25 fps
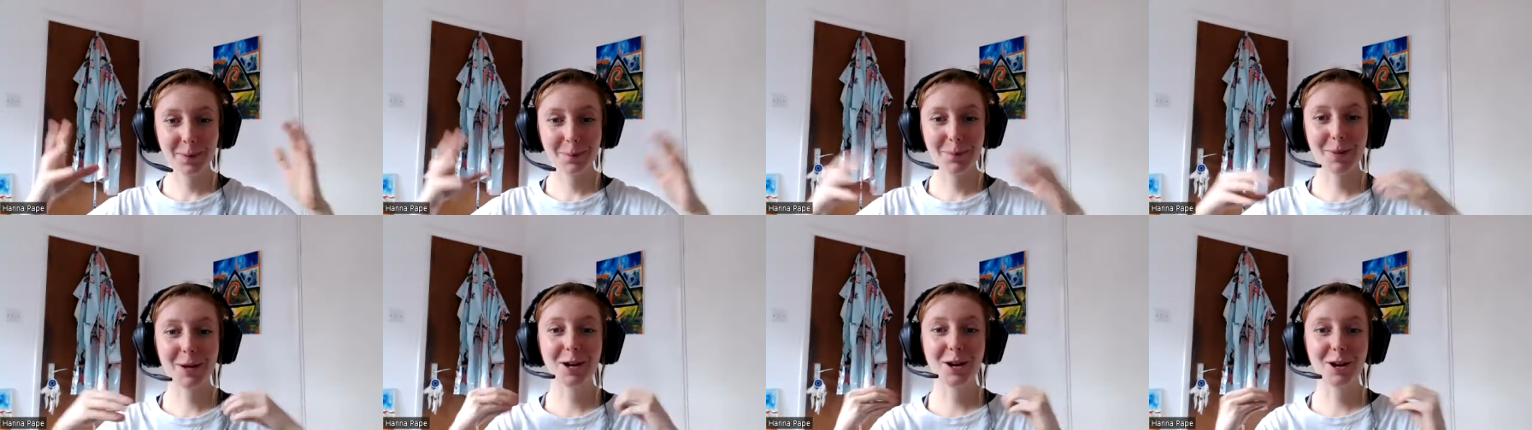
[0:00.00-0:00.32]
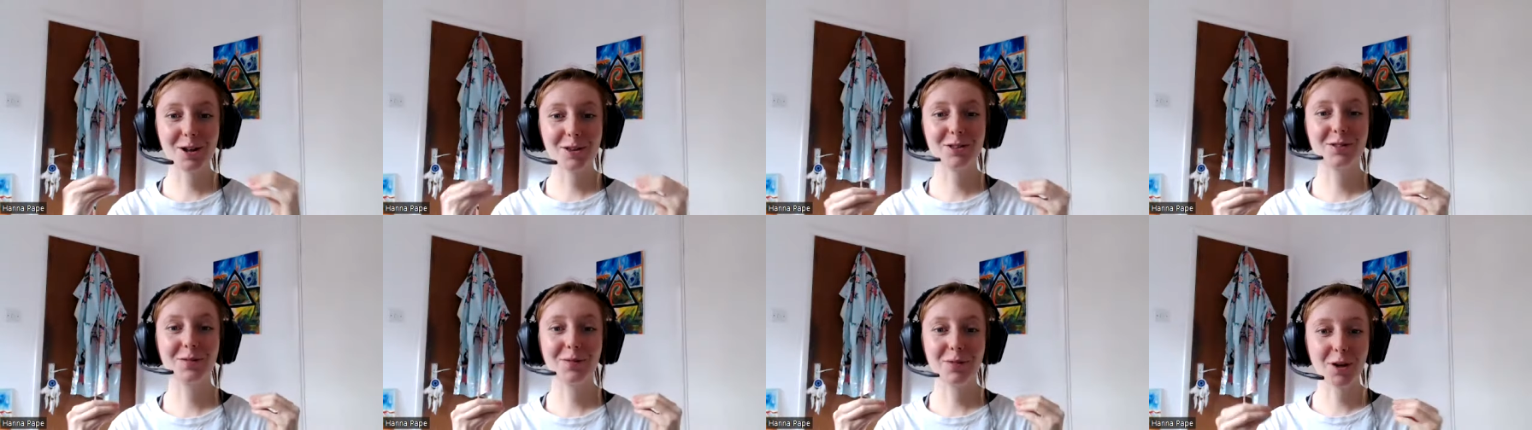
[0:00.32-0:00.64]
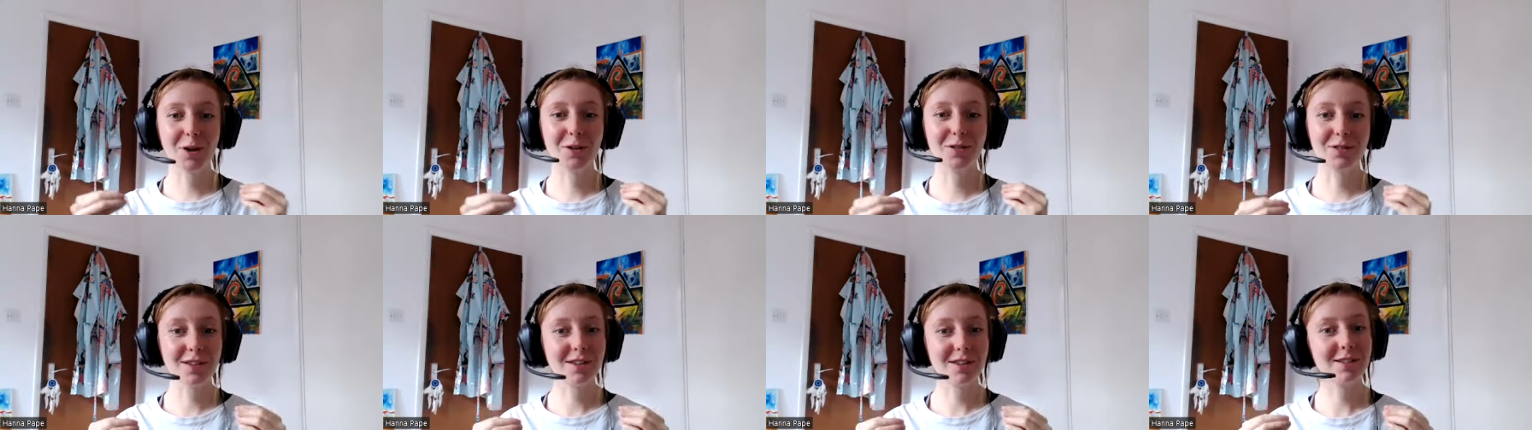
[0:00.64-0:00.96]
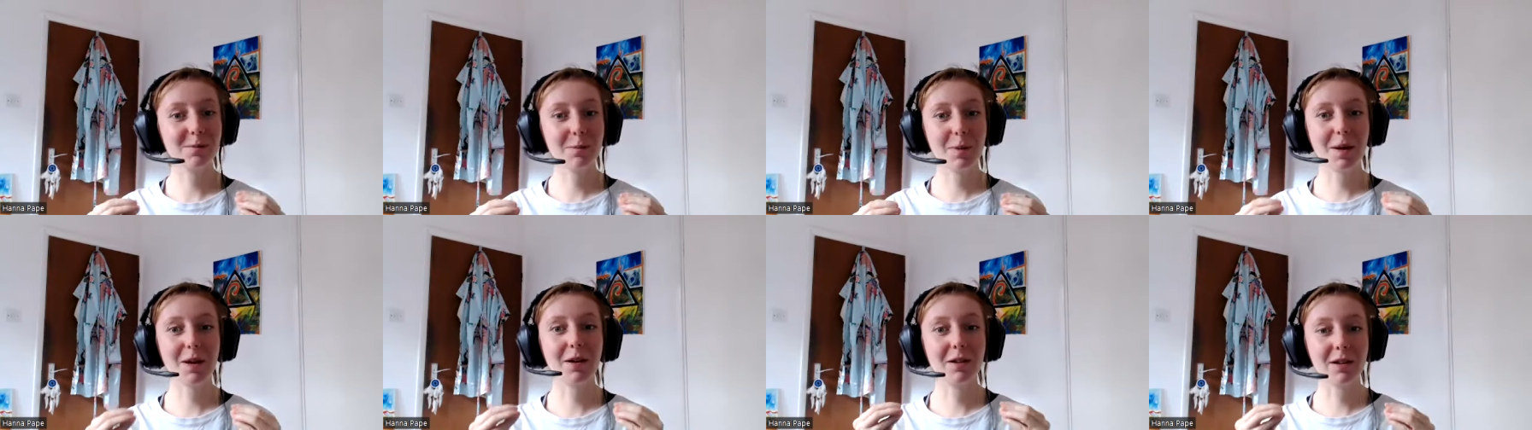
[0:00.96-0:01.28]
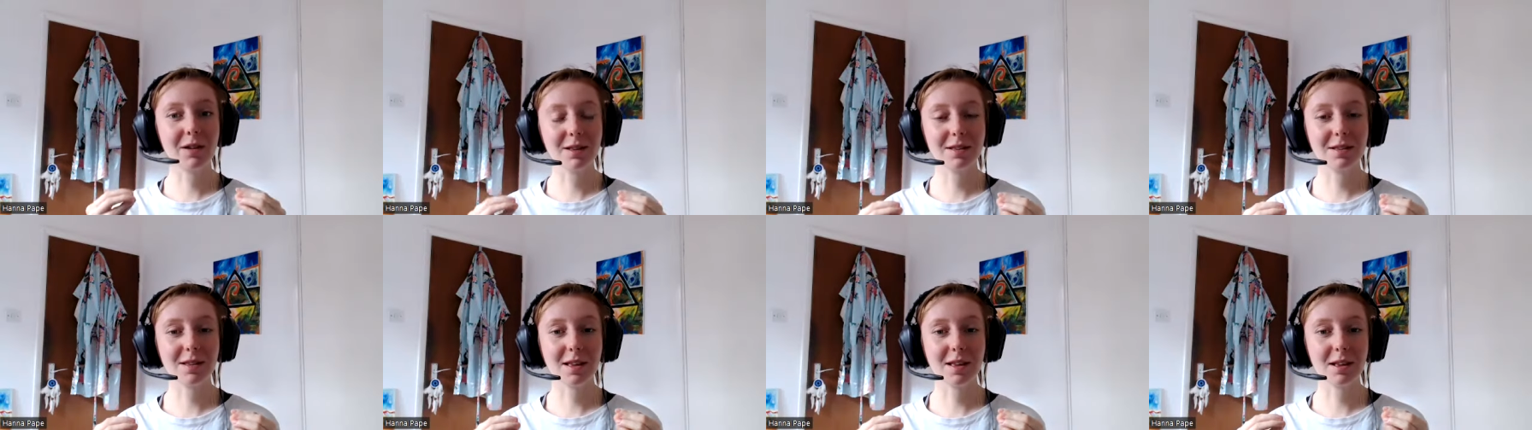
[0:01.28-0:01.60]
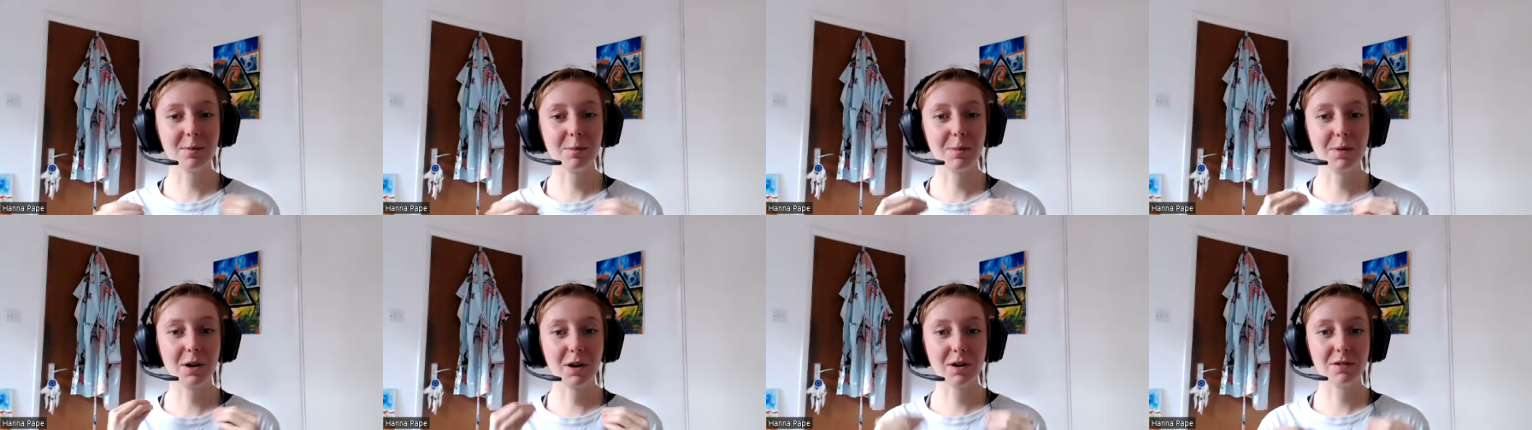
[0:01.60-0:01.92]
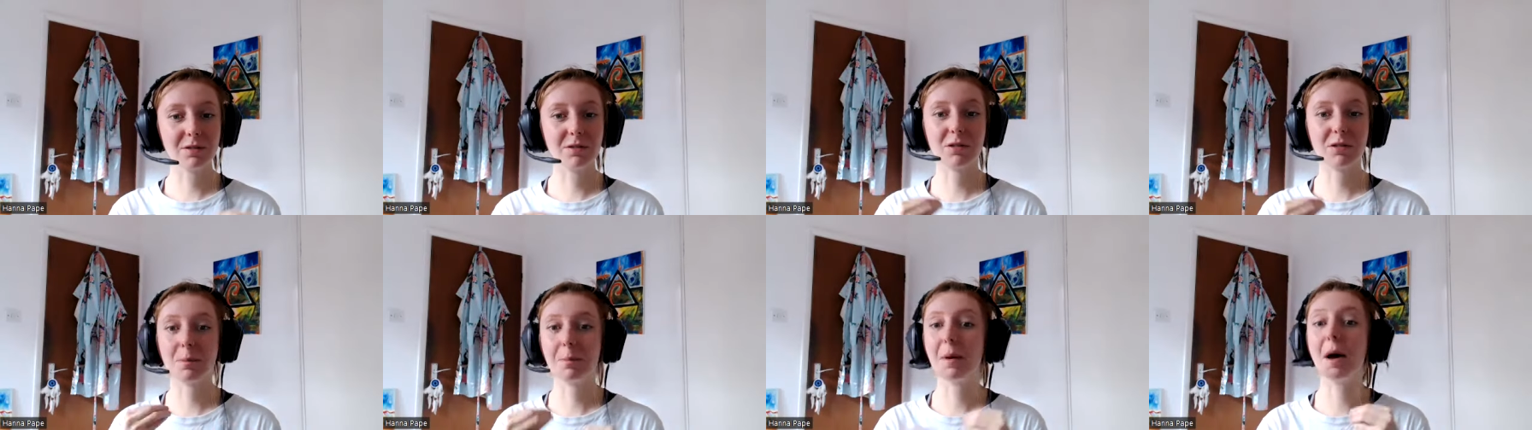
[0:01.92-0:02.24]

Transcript: because of those experiences, because of the